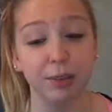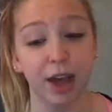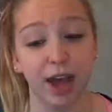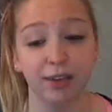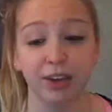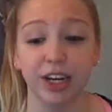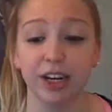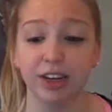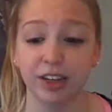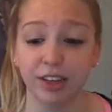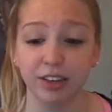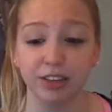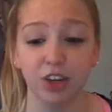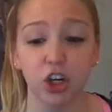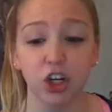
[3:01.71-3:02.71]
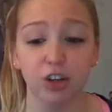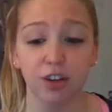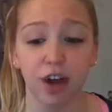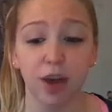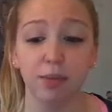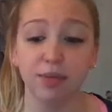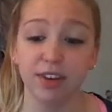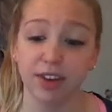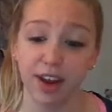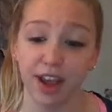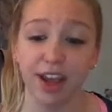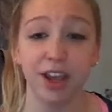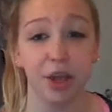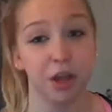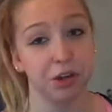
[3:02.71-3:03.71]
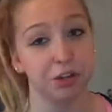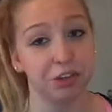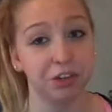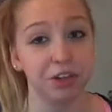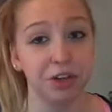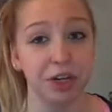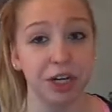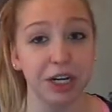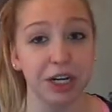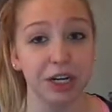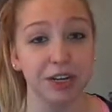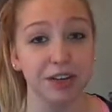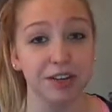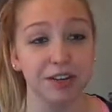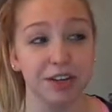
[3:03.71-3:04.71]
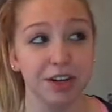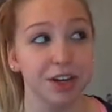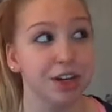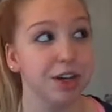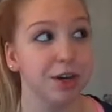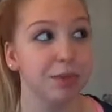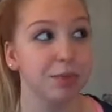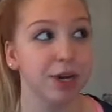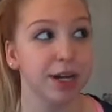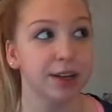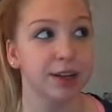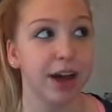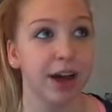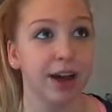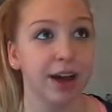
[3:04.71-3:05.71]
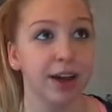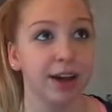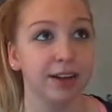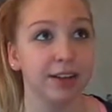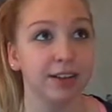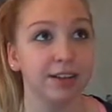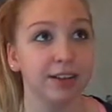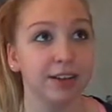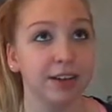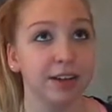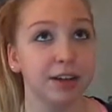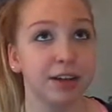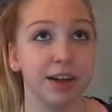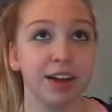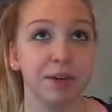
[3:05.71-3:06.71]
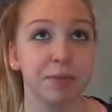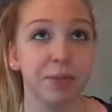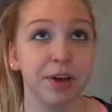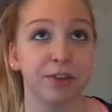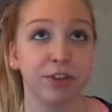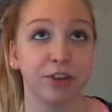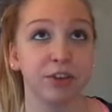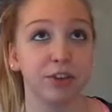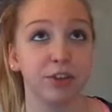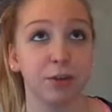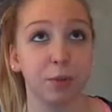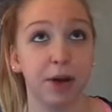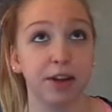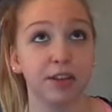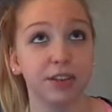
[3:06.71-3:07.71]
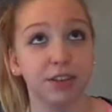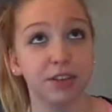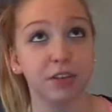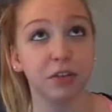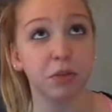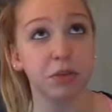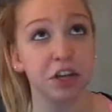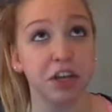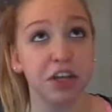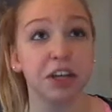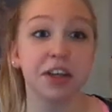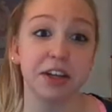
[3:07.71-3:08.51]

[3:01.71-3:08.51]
I'm having an easier time today answering it. But I honestly like my first response, so I'm gonna